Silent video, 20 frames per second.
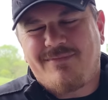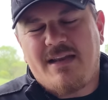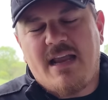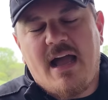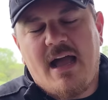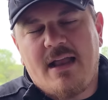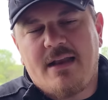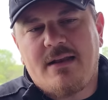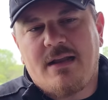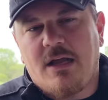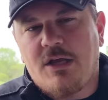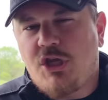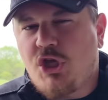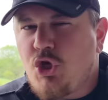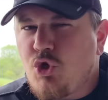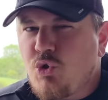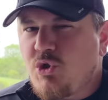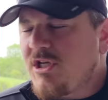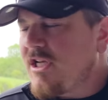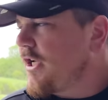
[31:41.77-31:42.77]
not a
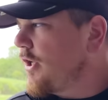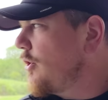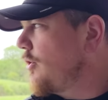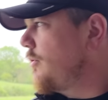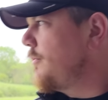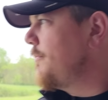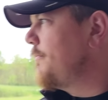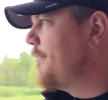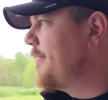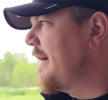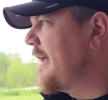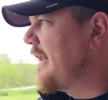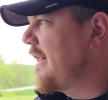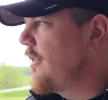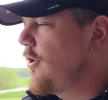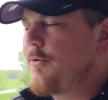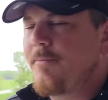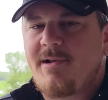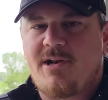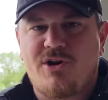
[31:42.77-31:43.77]
huge deal, but a
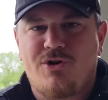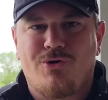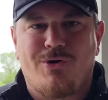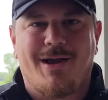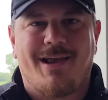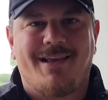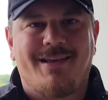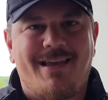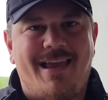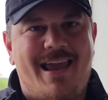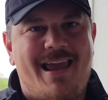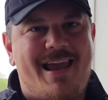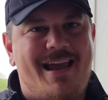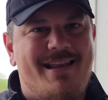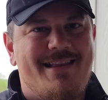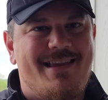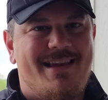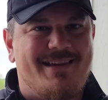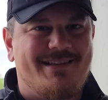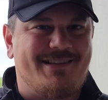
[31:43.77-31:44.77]
little bit annoying.
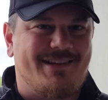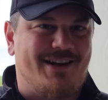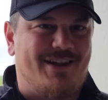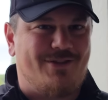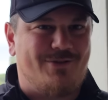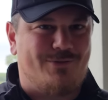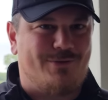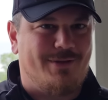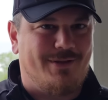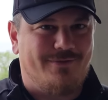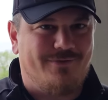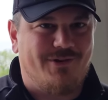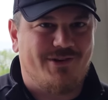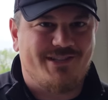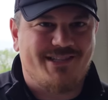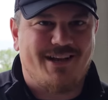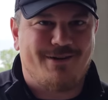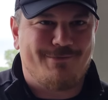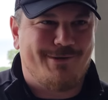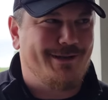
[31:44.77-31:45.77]
And yes, another delivery's
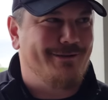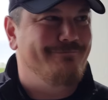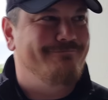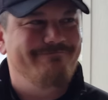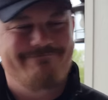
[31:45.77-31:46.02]
coming.